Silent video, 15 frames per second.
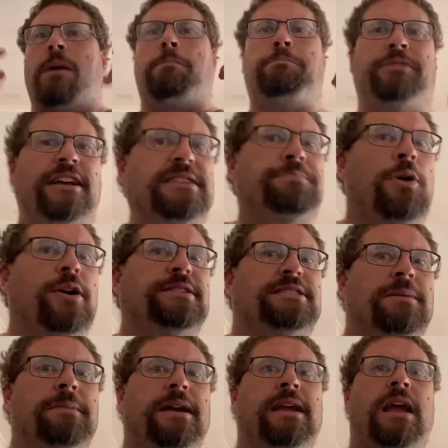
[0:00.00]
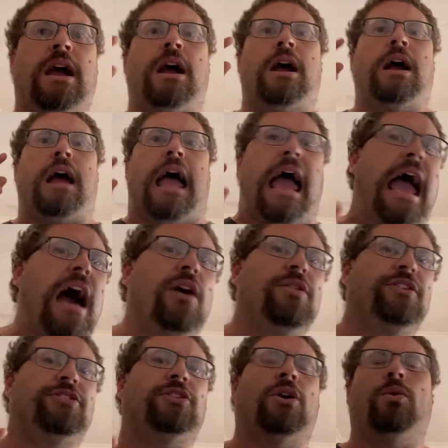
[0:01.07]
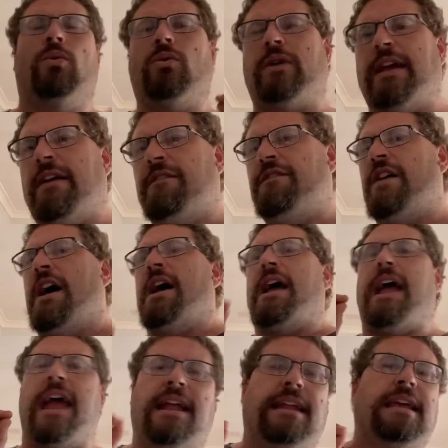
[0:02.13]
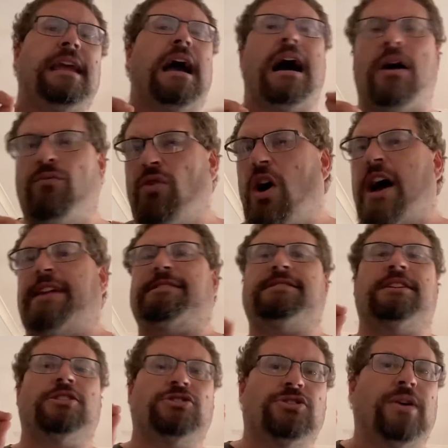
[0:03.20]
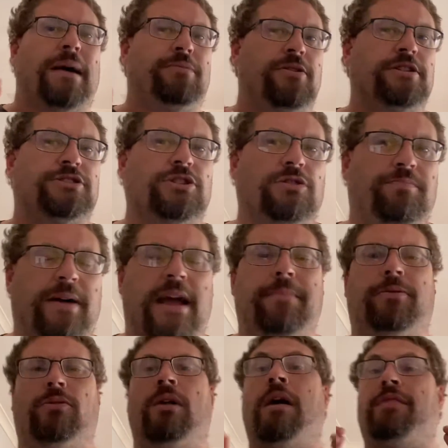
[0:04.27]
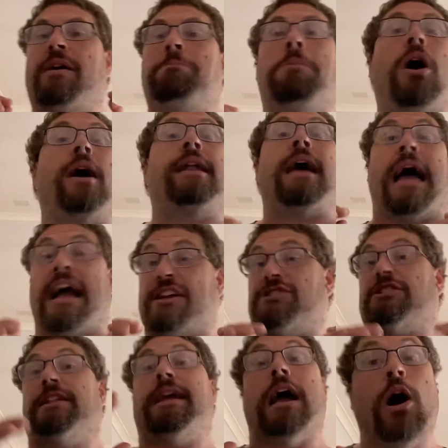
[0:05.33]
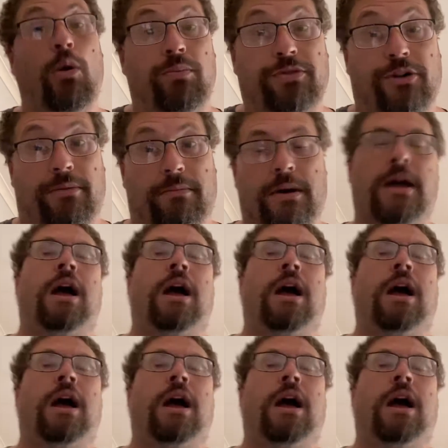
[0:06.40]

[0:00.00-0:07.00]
please point to me how this will give any rights to Aboriginal people that might actually help them.